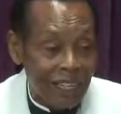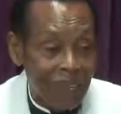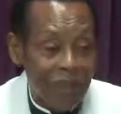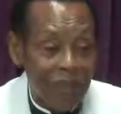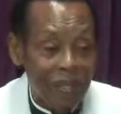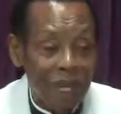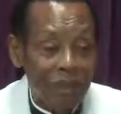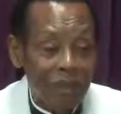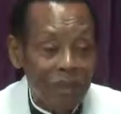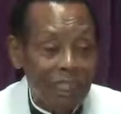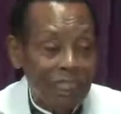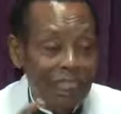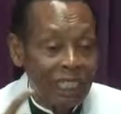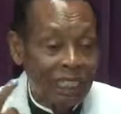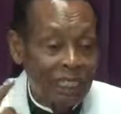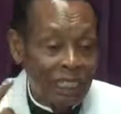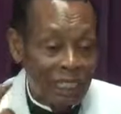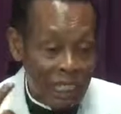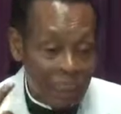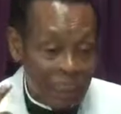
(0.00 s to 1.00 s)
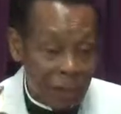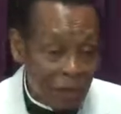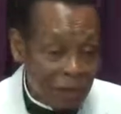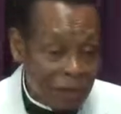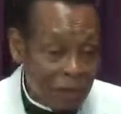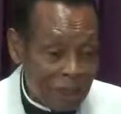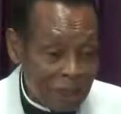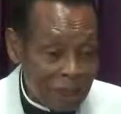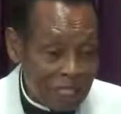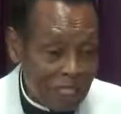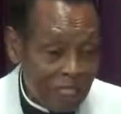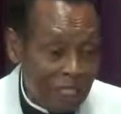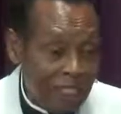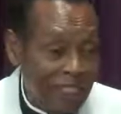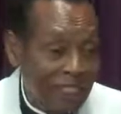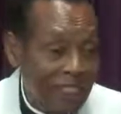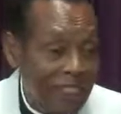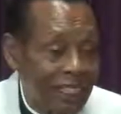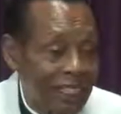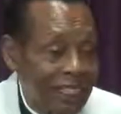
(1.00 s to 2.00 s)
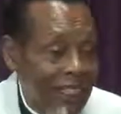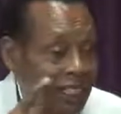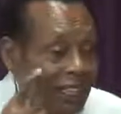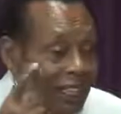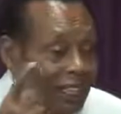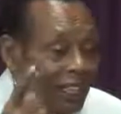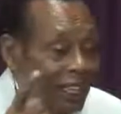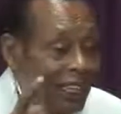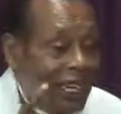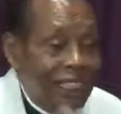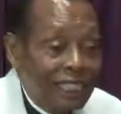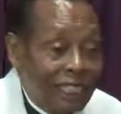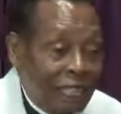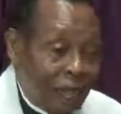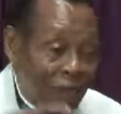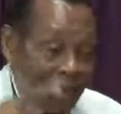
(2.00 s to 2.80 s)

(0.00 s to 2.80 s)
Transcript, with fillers: Me, I'm singing. I said, what do you sing? I said,